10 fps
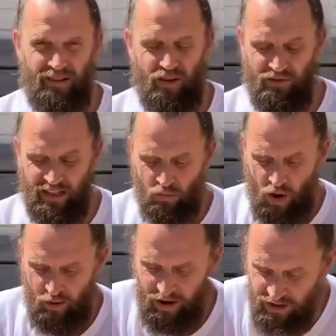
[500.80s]
the reason why
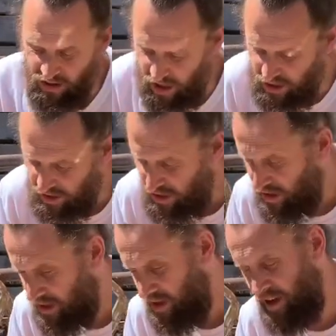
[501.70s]
we're outside
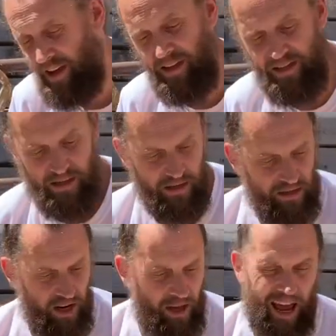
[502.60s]
is it's
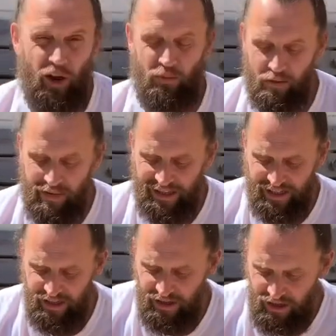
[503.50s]
going to get a little bit
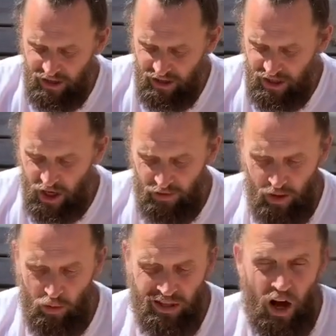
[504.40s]
messy. So I think
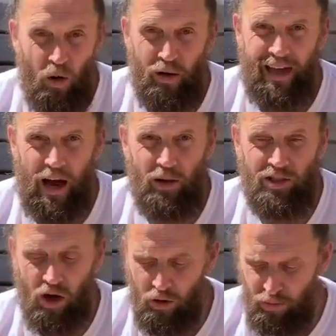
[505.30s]
we'll start with our
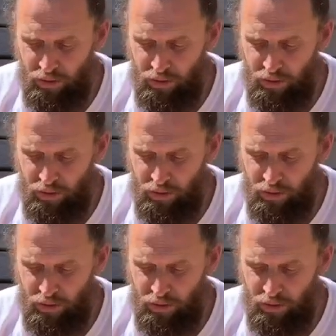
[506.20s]
dope